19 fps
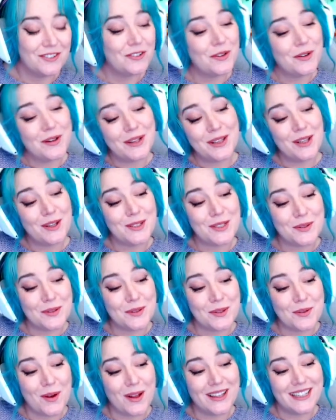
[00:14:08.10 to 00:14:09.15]
Growing closer with
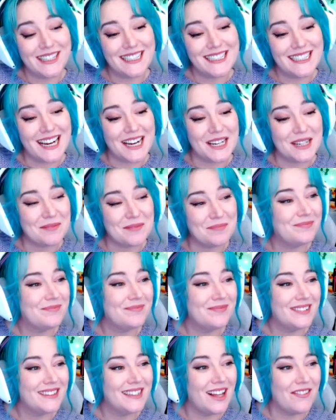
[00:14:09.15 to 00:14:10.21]
quality time.
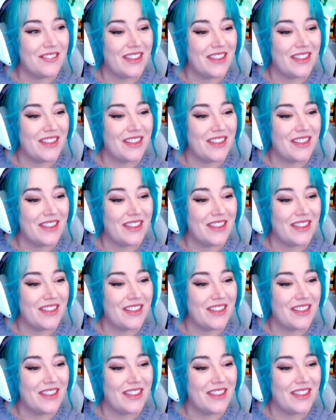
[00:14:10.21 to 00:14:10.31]
Love